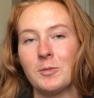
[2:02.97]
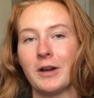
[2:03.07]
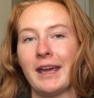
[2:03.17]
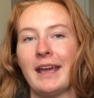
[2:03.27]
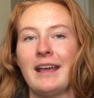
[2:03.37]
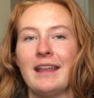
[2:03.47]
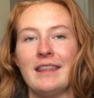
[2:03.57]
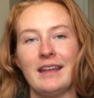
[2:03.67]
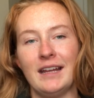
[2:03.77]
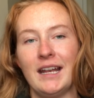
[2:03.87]
bringing, and
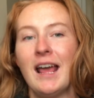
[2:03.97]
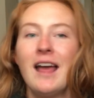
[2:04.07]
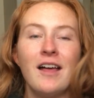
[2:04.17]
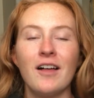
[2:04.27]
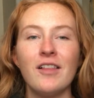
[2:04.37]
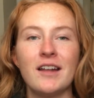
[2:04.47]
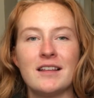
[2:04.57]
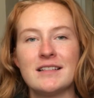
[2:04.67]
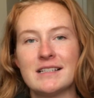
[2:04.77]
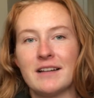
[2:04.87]
then a lot
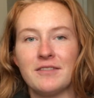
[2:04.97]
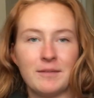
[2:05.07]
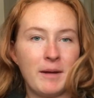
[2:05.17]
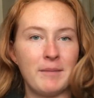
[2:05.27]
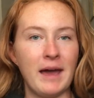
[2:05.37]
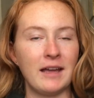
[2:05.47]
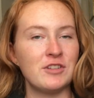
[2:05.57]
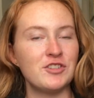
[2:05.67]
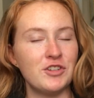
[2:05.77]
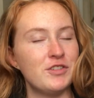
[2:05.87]
of the stuff like my bag
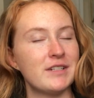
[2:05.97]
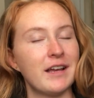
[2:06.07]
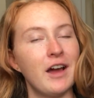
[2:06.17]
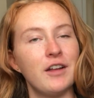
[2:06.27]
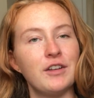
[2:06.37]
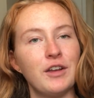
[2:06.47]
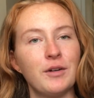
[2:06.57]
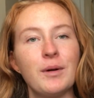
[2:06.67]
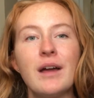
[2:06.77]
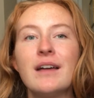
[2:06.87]
and shoes I got
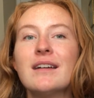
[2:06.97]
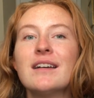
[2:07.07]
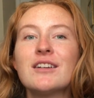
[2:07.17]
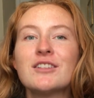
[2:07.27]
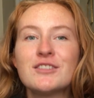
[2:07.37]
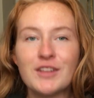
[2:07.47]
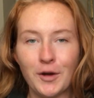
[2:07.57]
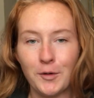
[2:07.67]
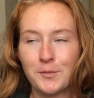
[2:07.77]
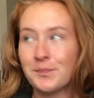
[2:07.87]
new.
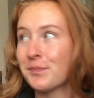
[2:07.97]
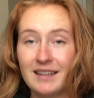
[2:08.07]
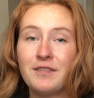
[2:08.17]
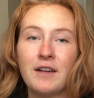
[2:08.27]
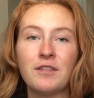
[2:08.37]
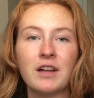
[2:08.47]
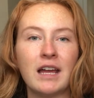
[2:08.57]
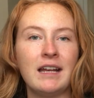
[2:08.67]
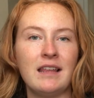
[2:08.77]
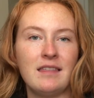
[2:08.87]
So if I
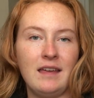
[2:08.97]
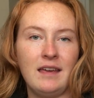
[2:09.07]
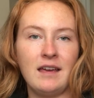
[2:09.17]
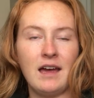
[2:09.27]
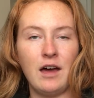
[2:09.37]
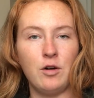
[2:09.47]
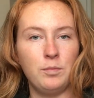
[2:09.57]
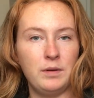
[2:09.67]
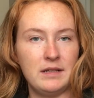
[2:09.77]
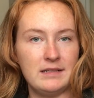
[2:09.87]
forget anything,
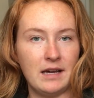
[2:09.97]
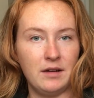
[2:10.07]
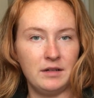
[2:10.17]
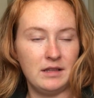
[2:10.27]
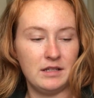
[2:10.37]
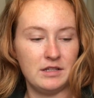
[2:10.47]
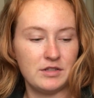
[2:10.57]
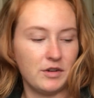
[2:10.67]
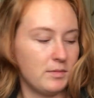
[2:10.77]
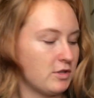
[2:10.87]
I'll put it down in the
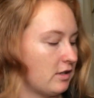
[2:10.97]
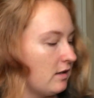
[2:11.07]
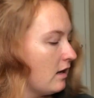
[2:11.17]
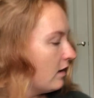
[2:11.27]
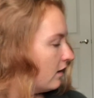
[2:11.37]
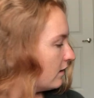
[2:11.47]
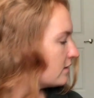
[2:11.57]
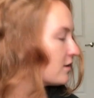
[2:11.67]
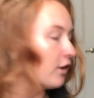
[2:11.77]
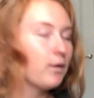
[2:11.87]
description.
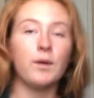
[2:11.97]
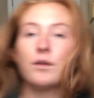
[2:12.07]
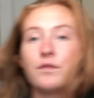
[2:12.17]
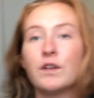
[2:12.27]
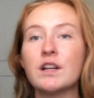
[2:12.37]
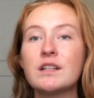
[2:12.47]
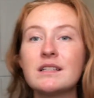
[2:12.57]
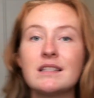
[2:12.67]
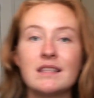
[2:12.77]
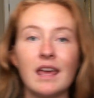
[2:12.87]
So
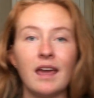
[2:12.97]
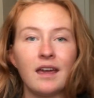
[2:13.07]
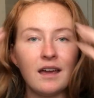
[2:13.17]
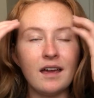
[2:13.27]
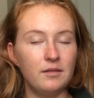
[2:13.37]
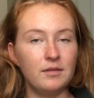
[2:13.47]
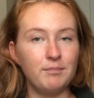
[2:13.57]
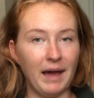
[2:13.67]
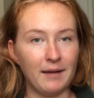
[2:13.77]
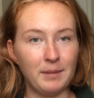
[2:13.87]
first thing,
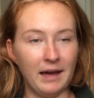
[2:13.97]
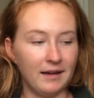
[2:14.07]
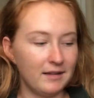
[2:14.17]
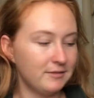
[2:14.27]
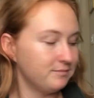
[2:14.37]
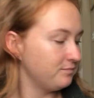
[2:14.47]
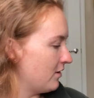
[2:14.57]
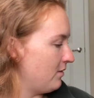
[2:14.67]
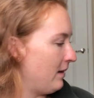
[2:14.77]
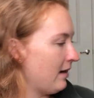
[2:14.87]
backpack.
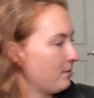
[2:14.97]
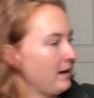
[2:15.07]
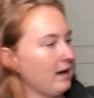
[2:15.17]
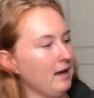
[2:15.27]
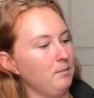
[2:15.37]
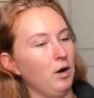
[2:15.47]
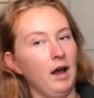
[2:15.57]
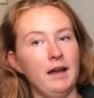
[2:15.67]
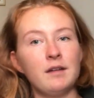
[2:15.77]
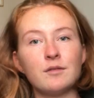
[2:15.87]
So the backpack I
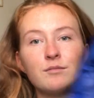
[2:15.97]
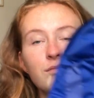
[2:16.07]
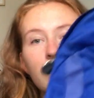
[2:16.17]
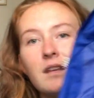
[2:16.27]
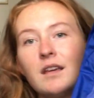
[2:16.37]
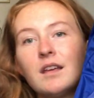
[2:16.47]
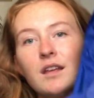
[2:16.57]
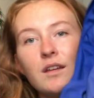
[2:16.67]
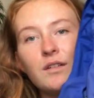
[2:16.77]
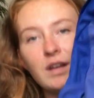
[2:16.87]
brought,
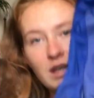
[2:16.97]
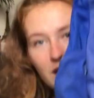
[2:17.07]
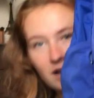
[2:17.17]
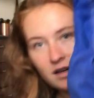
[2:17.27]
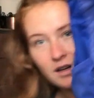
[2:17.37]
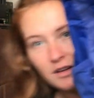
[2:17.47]
right here,